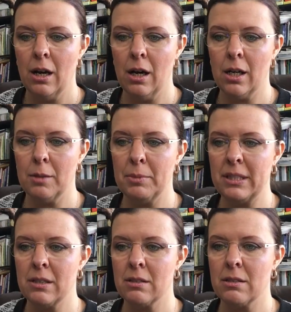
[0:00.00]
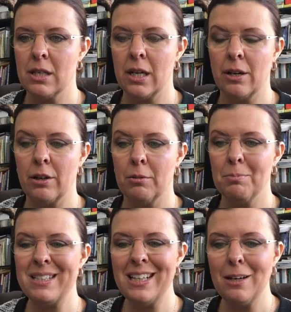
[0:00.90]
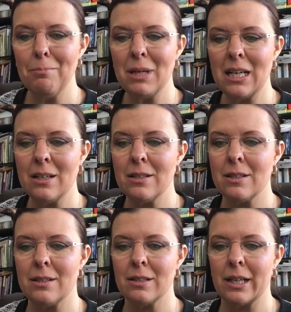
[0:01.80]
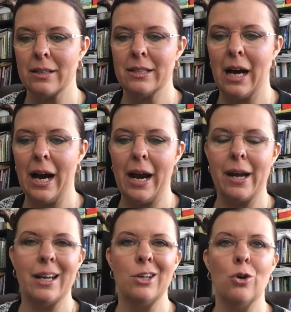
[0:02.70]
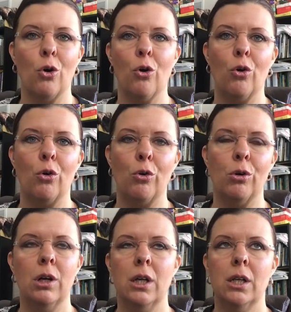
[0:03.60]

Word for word: Um, it doesn't say here. D I M is, it's like Di-Indole